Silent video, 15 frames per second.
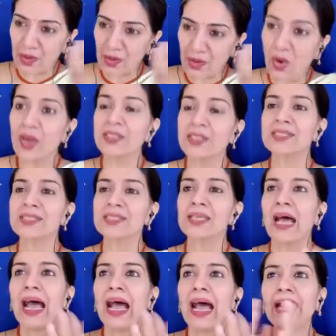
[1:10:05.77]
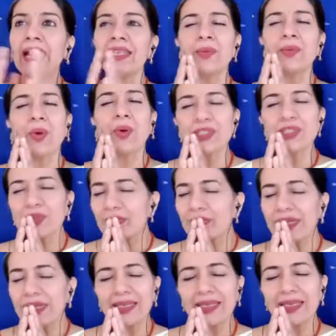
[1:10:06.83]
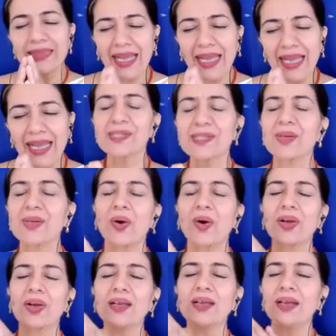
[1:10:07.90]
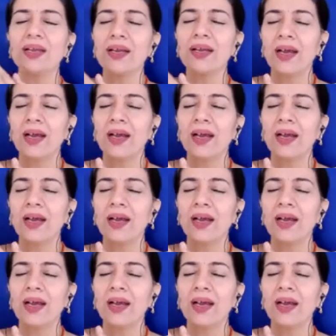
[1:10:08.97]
gods, and he wanted to play that song,